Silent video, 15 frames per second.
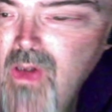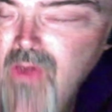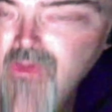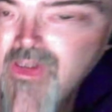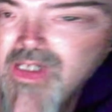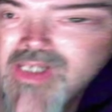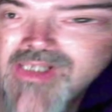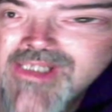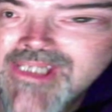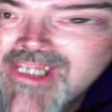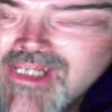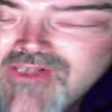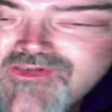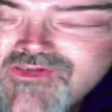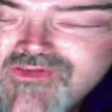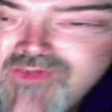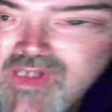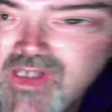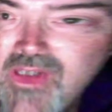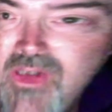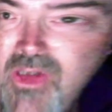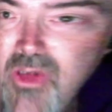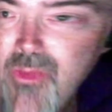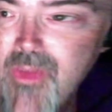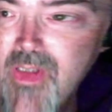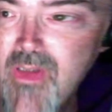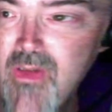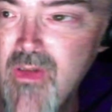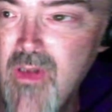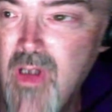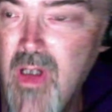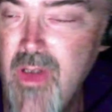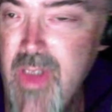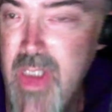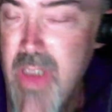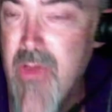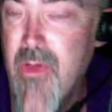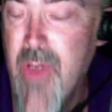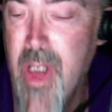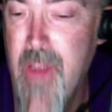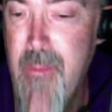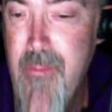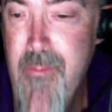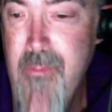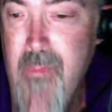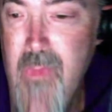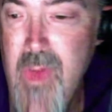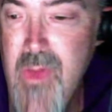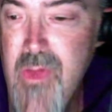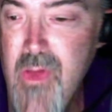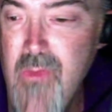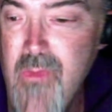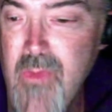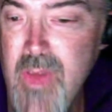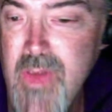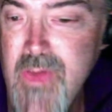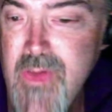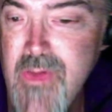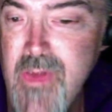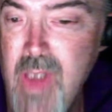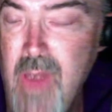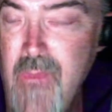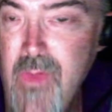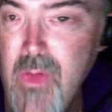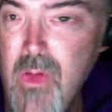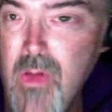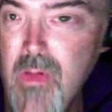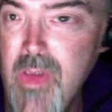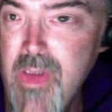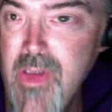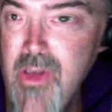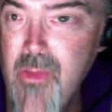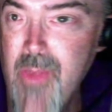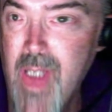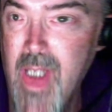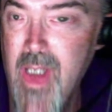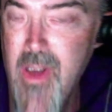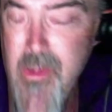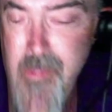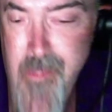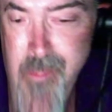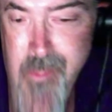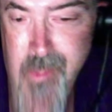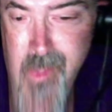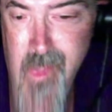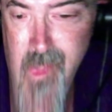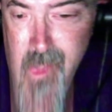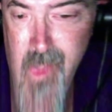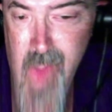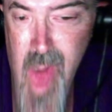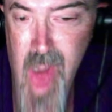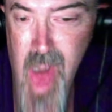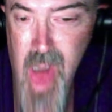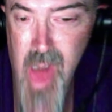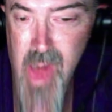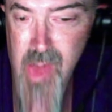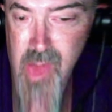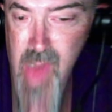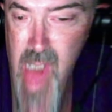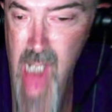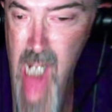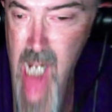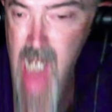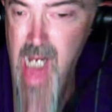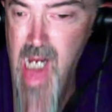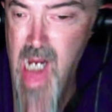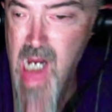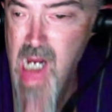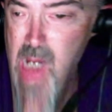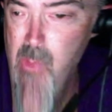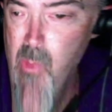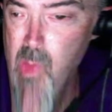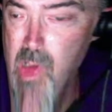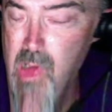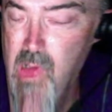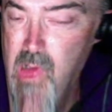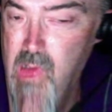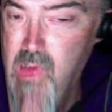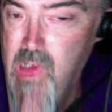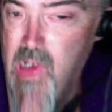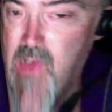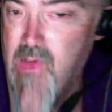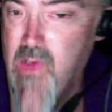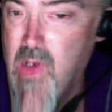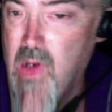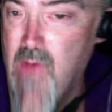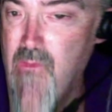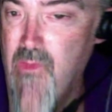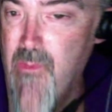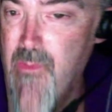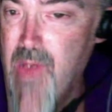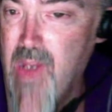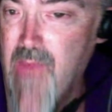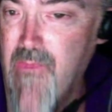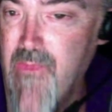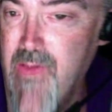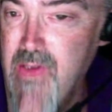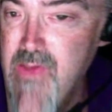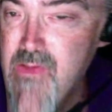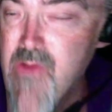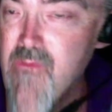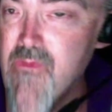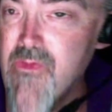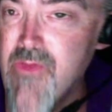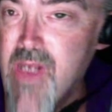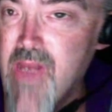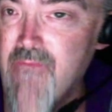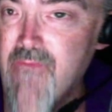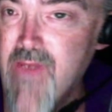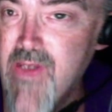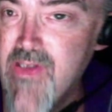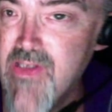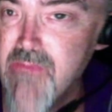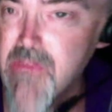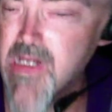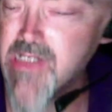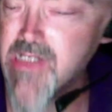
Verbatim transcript: that can act just like a human on the internet. So for instance, if you call into your bank, you say, hey, I'm really ticked off about these overdraft fees in my